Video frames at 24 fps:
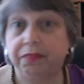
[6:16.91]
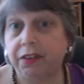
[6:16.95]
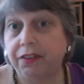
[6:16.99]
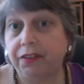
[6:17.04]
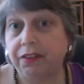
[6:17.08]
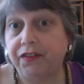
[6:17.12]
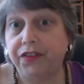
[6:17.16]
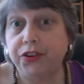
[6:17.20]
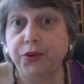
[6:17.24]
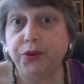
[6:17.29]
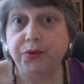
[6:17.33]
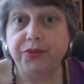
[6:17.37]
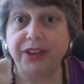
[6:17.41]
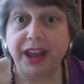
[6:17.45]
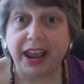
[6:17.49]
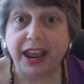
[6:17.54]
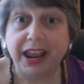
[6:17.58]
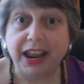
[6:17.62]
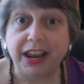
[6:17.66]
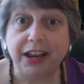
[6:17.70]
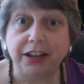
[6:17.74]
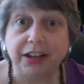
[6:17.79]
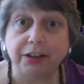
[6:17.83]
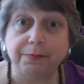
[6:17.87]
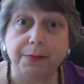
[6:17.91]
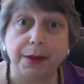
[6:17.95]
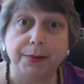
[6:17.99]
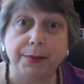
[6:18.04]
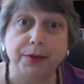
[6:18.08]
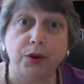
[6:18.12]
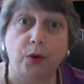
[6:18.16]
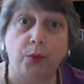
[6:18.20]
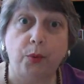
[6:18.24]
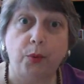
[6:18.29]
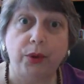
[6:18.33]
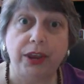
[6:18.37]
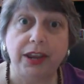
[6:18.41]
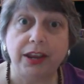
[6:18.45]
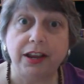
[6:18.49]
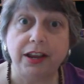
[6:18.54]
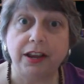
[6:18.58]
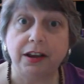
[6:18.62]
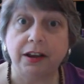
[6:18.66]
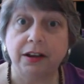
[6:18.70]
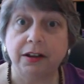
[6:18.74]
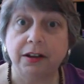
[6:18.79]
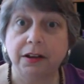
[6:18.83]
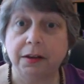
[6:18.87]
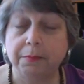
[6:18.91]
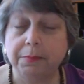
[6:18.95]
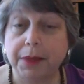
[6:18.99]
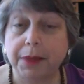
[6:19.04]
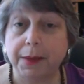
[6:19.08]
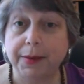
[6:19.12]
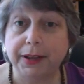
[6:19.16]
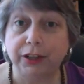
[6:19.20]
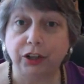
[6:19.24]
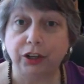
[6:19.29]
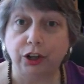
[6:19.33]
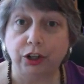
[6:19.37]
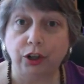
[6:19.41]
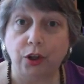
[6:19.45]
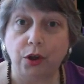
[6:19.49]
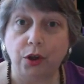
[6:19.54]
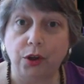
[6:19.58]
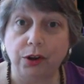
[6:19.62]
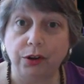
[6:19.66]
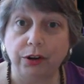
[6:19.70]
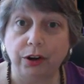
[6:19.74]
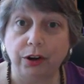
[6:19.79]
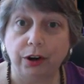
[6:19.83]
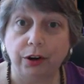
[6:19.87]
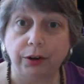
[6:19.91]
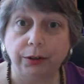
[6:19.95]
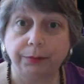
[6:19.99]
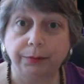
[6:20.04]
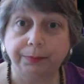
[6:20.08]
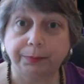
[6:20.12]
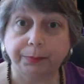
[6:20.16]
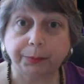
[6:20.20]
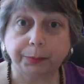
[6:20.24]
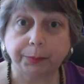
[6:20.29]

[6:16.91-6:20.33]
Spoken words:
a few days, maybe a week, maybe a little longer.